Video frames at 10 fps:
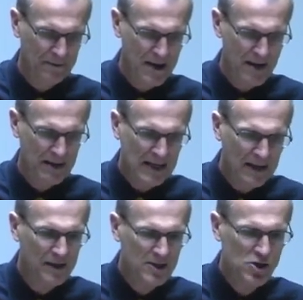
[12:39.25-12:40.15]
Now,
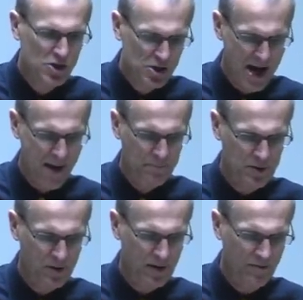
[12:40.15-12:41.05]
in this
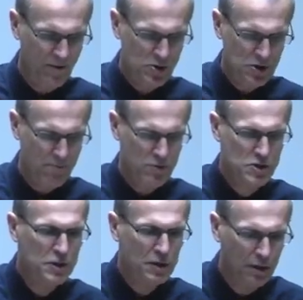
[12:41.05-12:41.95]
chapter, in verse number
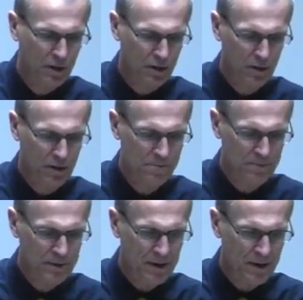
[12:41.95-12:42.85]
2,
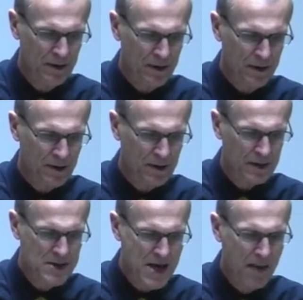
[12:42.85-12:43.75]

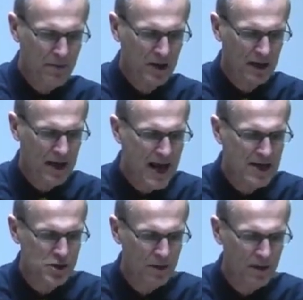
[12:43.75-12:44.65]

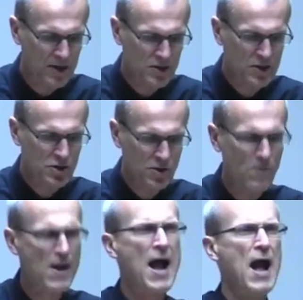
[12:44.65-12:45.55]
Nebuchadnezzar is
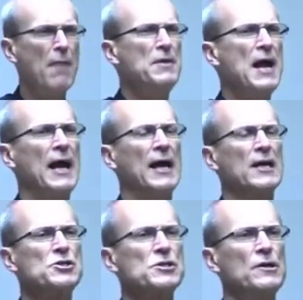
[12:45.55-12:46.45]
described
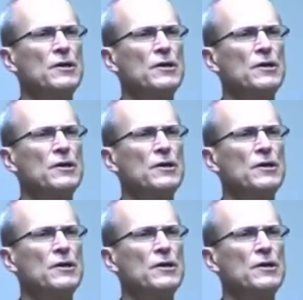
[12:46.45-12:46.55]
as